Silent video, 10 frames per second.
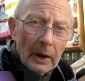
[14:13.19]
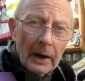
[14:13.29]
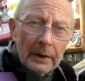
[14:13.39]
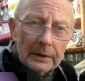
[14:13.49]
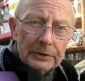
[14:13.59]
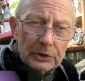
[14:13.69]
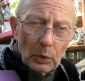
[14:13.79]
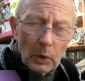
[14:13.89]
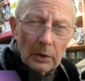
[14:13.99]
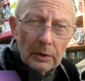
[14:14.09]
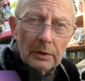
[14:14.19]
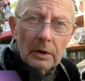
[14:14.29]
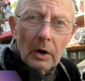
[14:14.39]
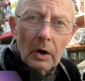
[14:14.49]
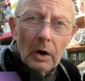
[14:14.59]
and it's still on
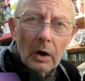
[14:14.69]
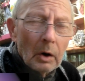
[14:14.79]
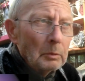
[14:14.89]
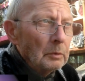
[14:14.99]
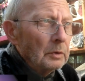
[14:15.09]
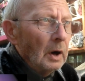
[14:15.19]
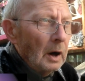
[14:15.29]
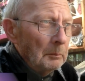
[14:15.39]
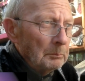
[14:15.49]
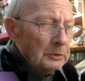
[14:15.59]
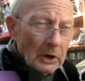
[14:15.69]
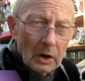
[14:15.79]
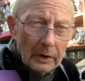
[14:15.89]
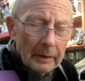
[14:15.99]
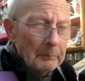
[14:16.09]

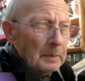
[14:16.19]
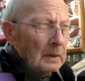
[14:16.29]
target.